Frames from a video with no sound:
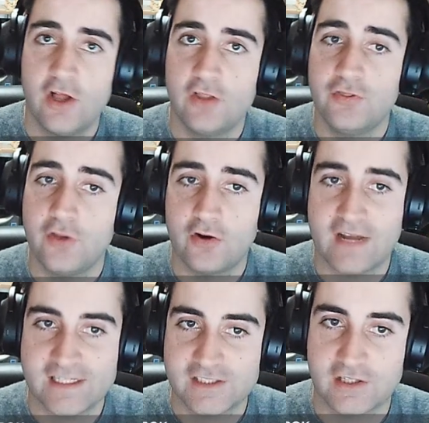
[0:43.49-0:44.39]
known
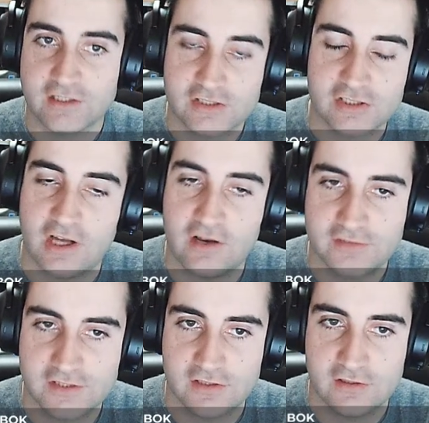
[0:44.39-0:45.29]
as the
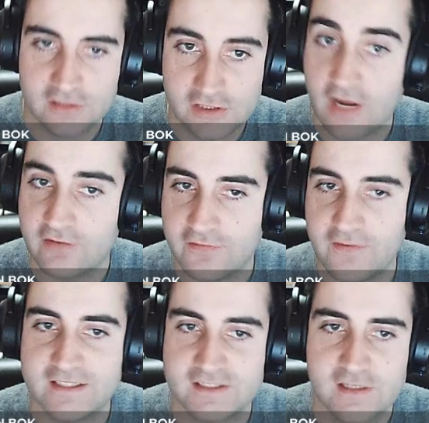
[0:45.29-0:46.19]
Slav
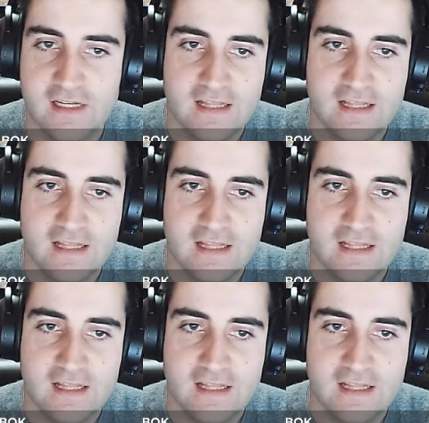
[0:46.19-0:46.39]
defense.